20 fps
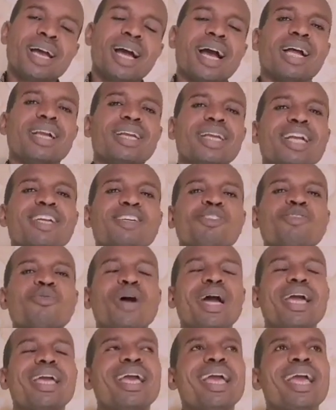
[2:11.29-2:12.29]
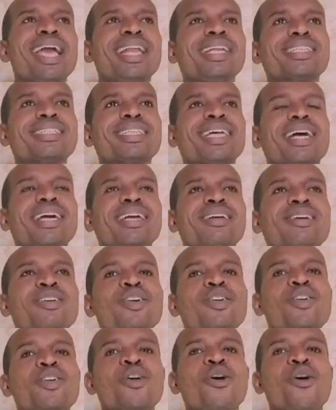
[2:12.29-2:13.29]
And that is why
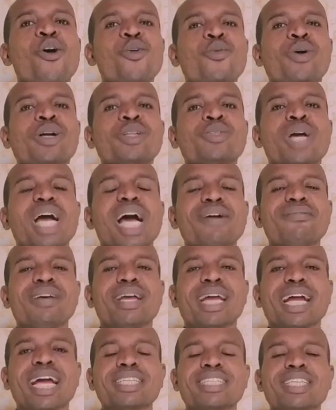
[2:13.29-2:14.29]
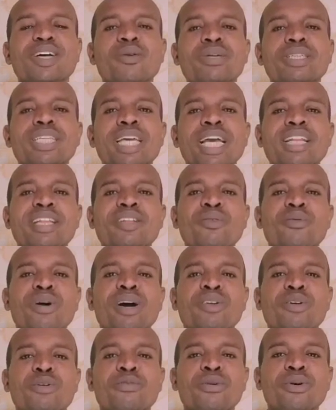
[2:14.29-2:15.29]
anytime God wants to have an encounter with any
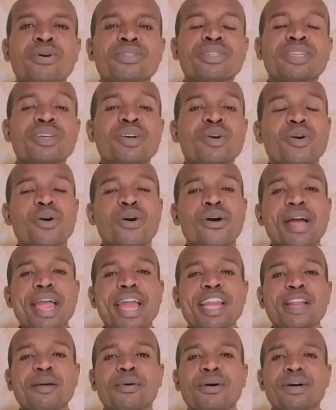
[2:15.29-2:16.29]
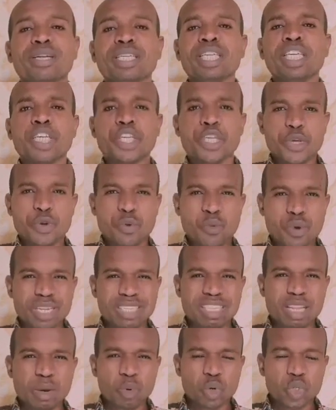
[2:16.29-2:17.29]
one of us or anybody, He will
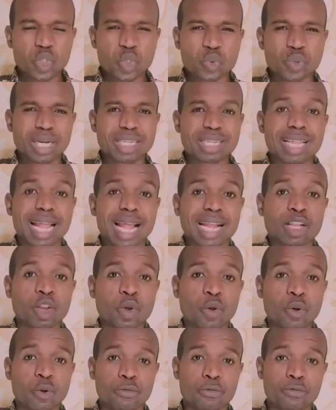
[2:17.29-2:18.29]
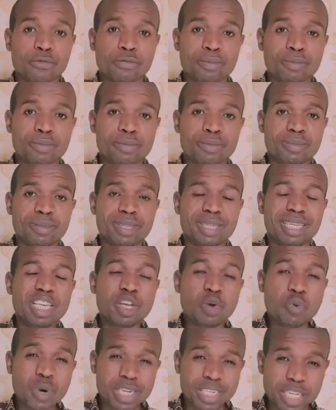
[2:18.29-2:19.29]
demonstrate that love.
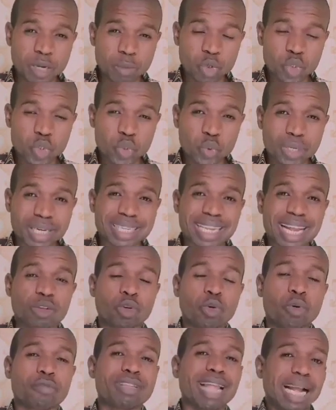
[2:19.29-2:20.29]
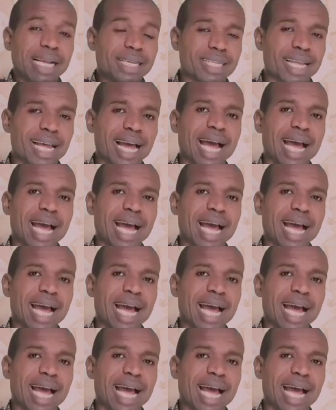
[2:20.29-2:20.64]
He will demonstrate that love. That is the